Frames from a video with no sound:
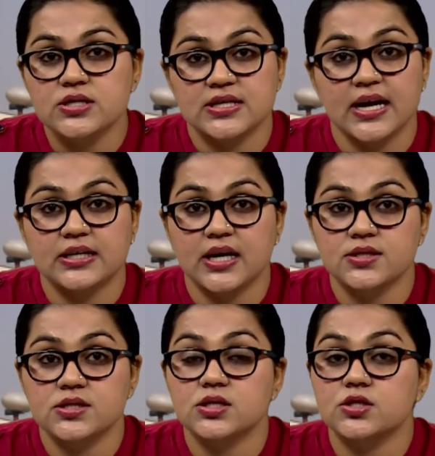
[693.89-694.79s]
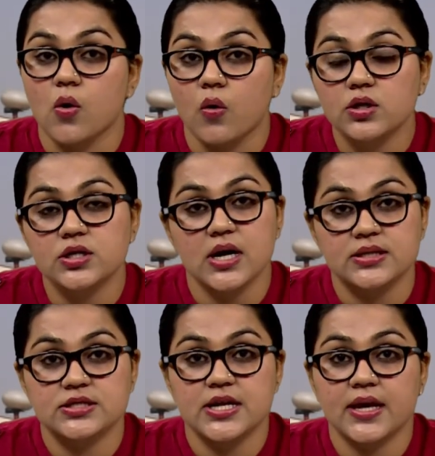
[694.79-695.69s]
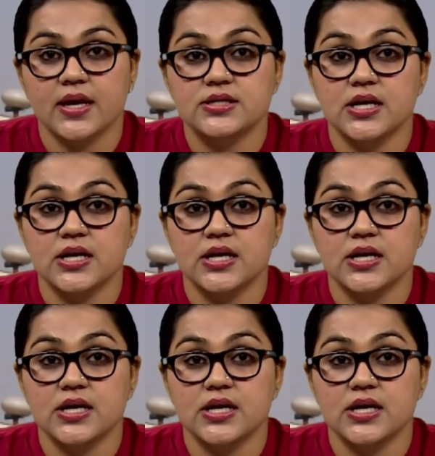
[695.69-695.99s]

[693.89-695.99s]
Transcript: it had considered all the undertakings